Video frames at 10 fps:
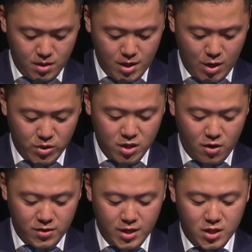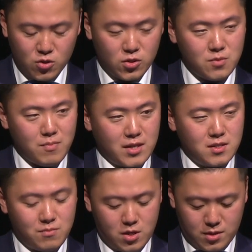And we know that in order to
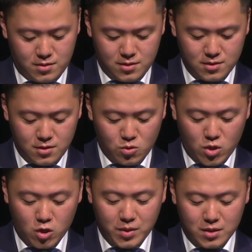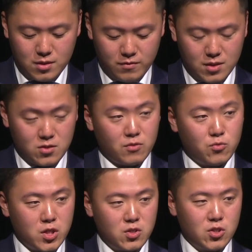maximise the well-being dividends of
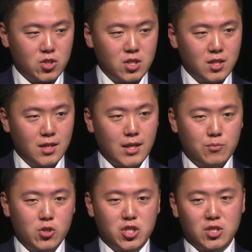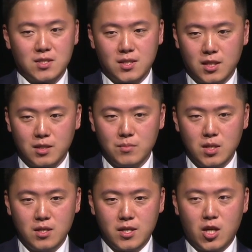research, collaboration is key.
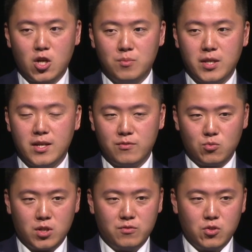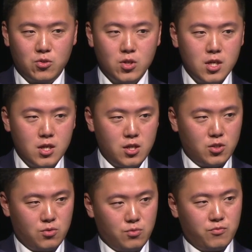And I hope that every one of you
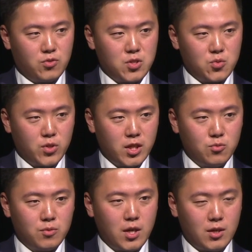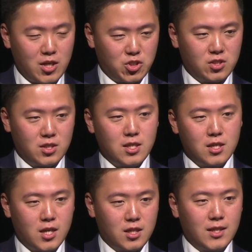through this week will actually
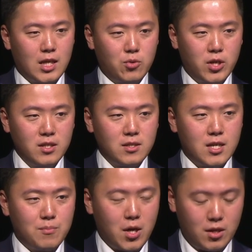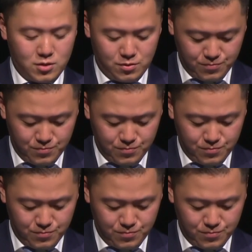collaborate and partner.